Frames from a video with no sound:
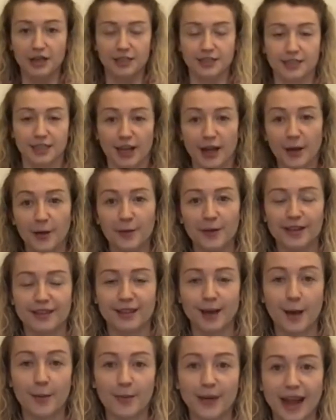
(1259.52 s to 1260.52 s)
So with
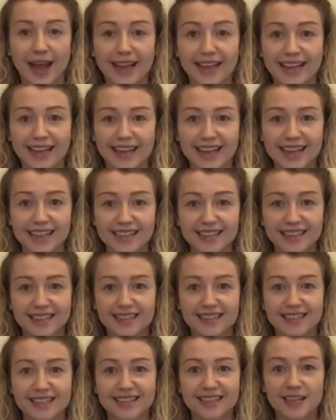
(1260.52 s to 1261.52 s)
our blankets,
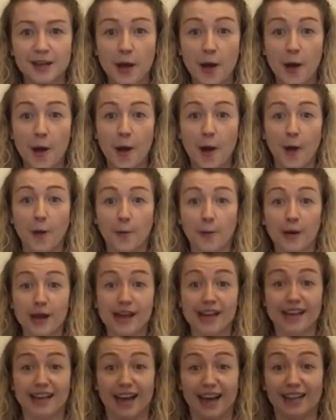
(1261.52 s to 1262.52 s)
we
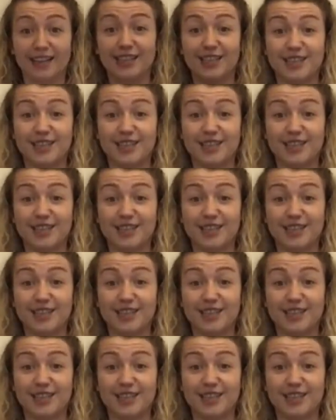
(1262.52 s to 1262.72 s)
can